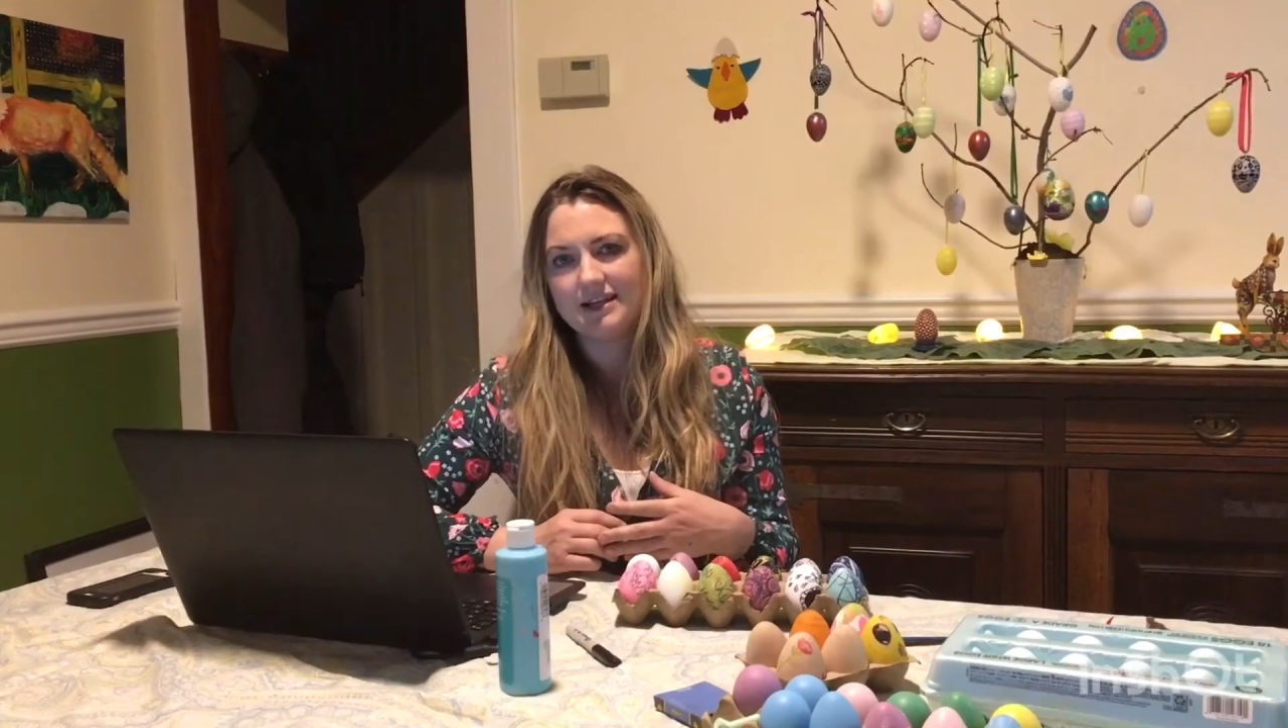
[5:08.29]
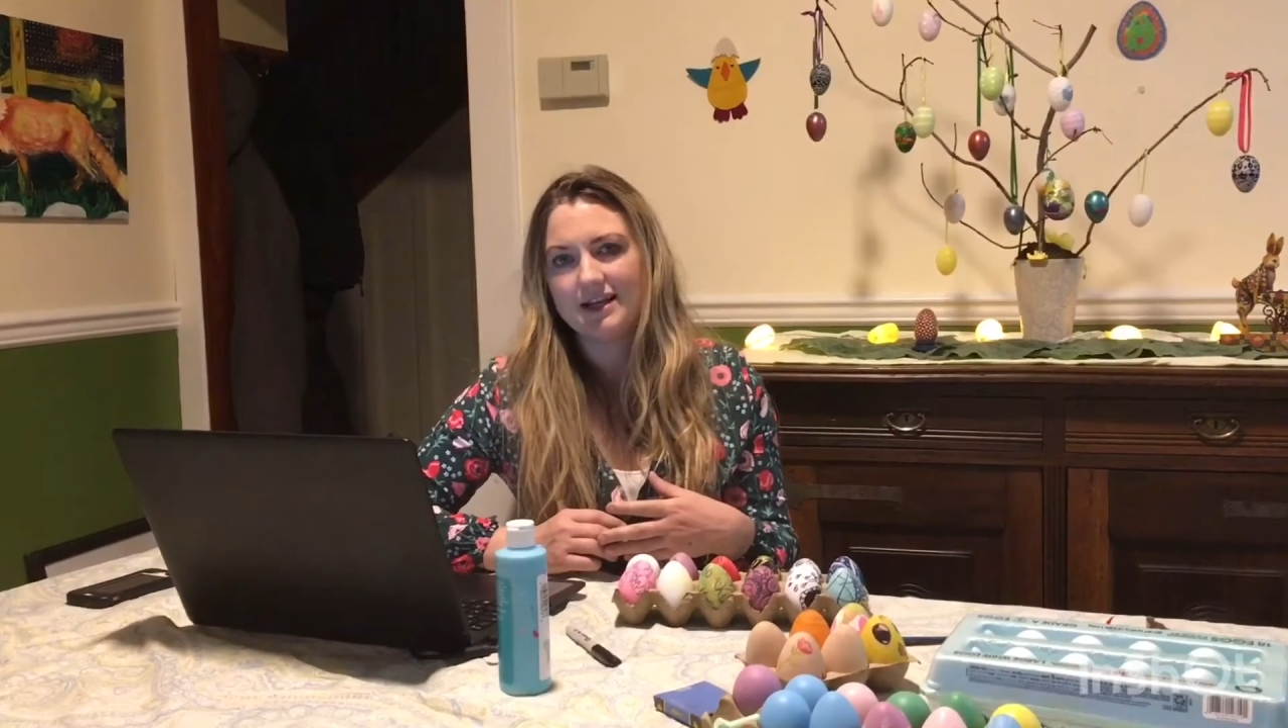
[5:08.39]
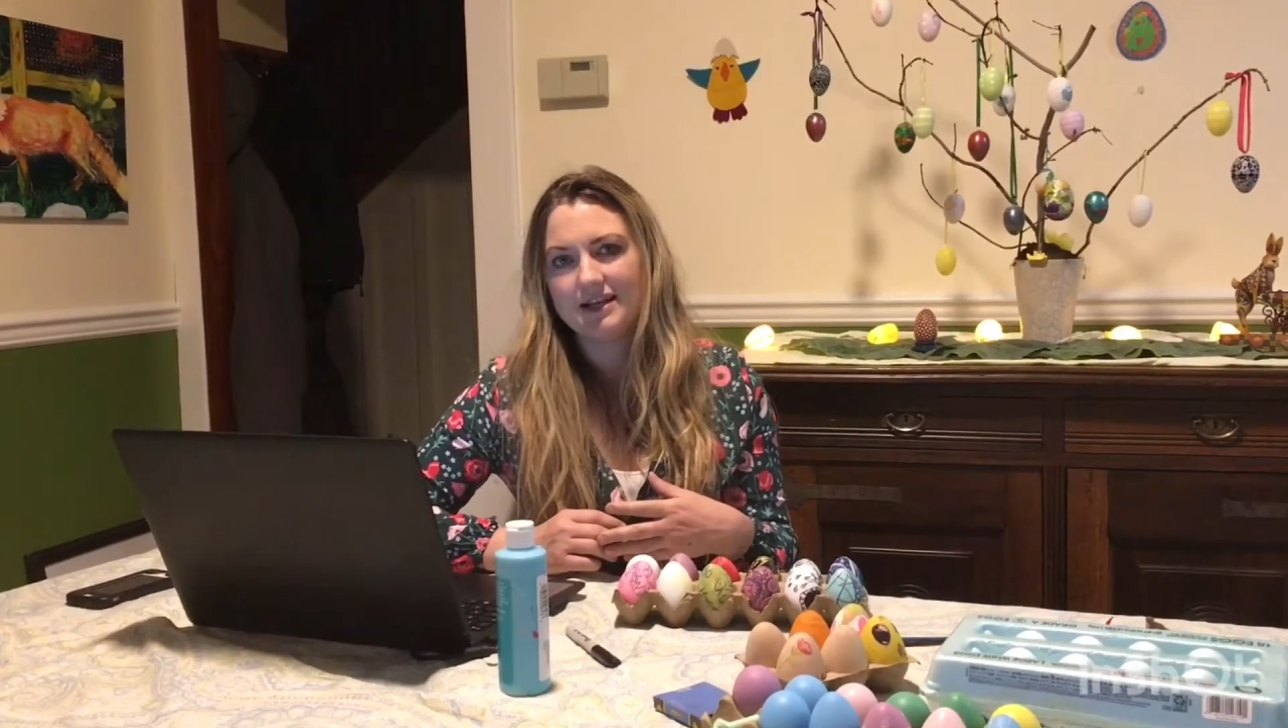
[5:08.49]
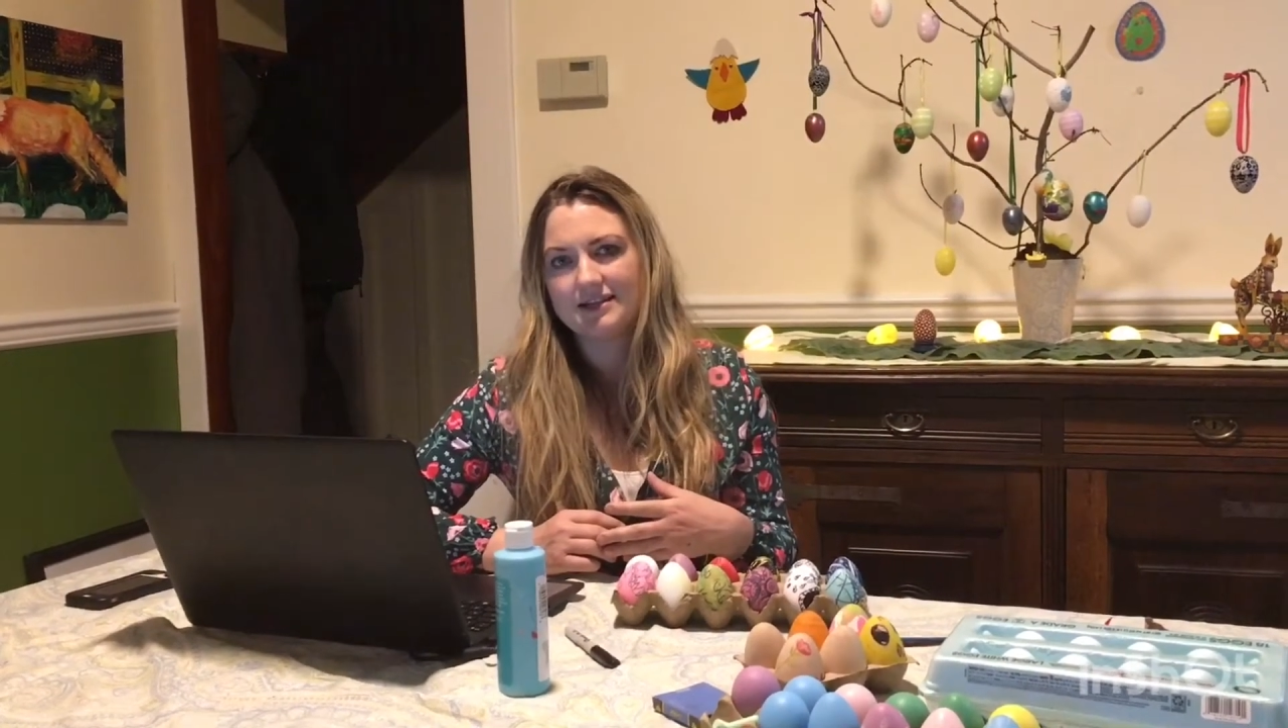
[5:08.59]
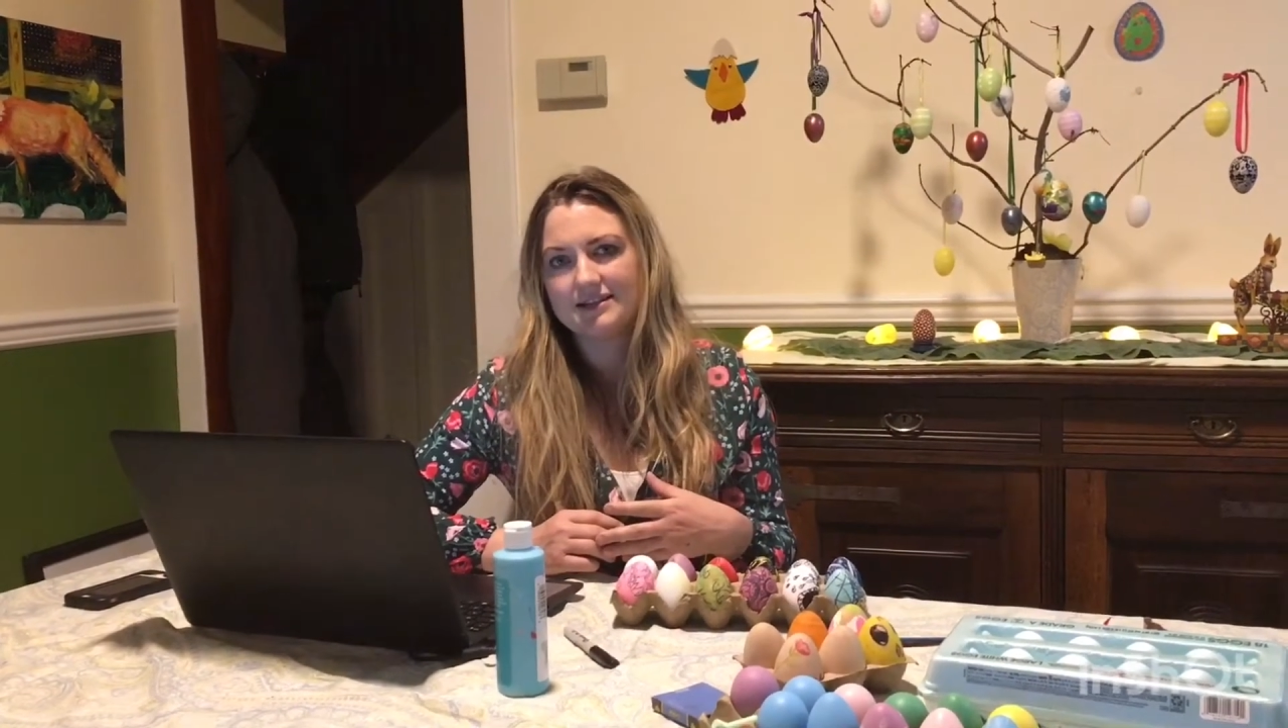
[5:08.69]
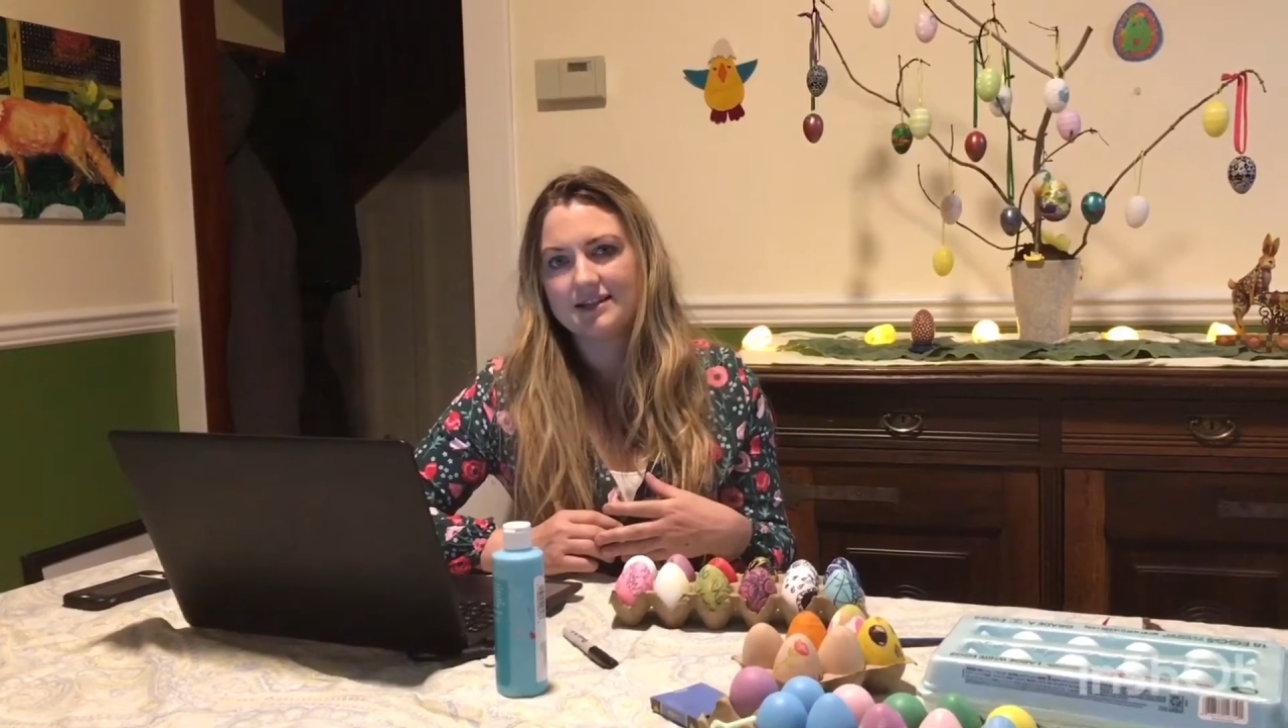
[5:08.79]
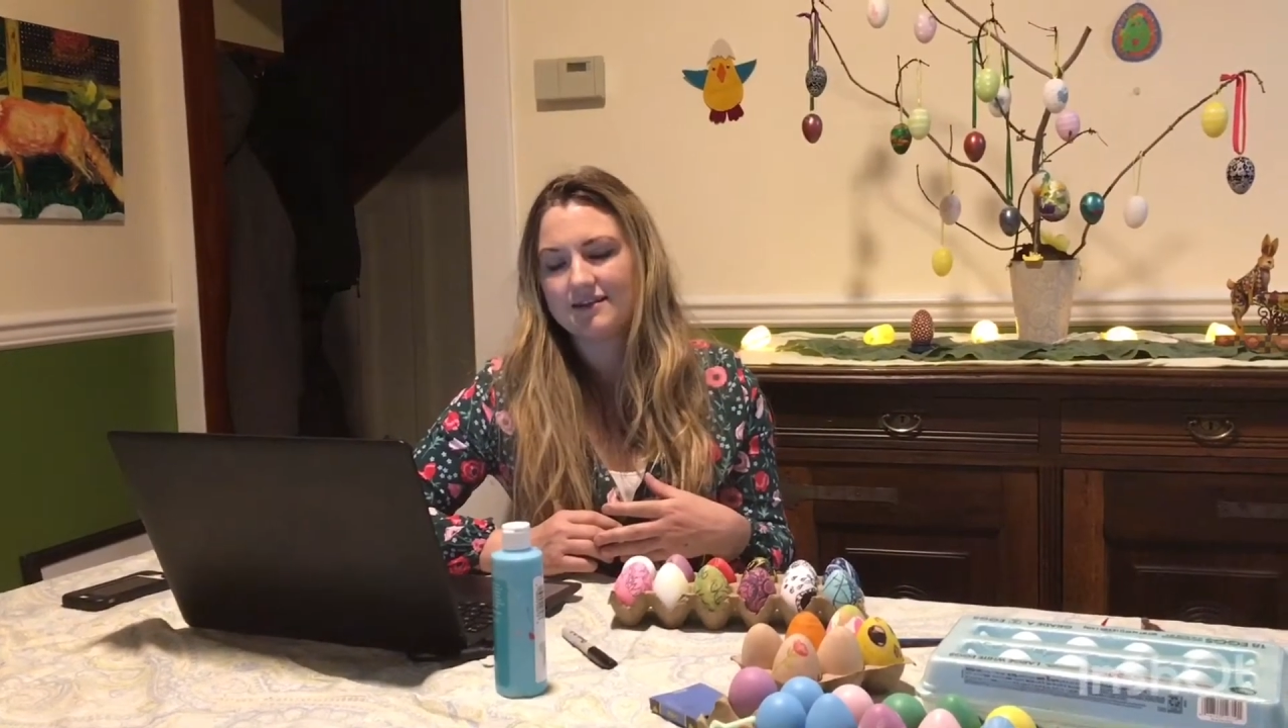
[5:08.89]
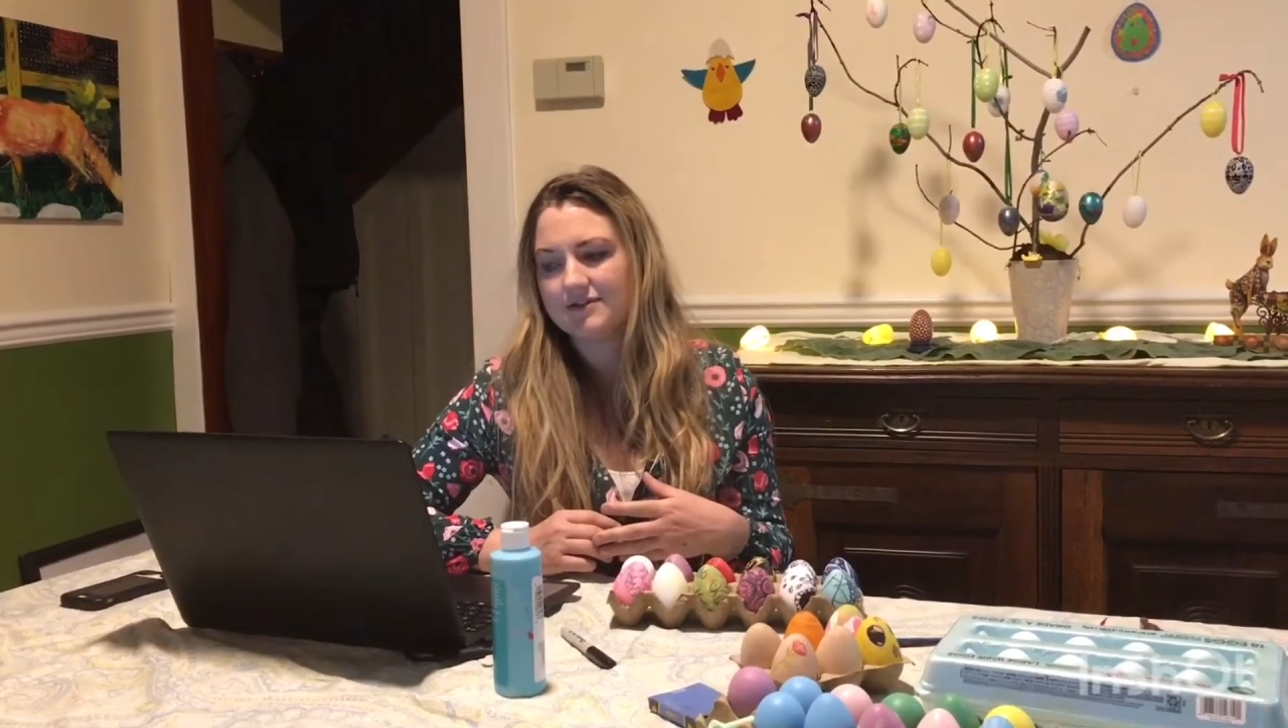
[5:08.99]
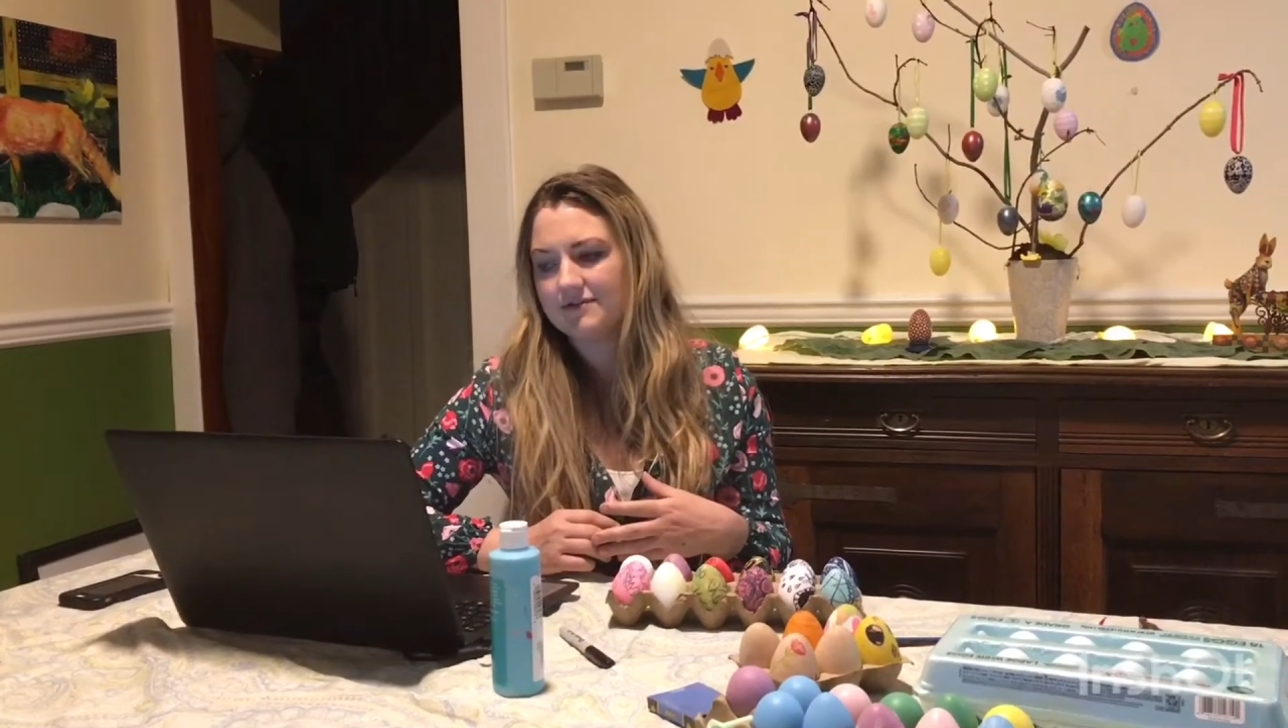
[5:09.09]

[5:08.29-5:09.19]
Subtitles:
eggs after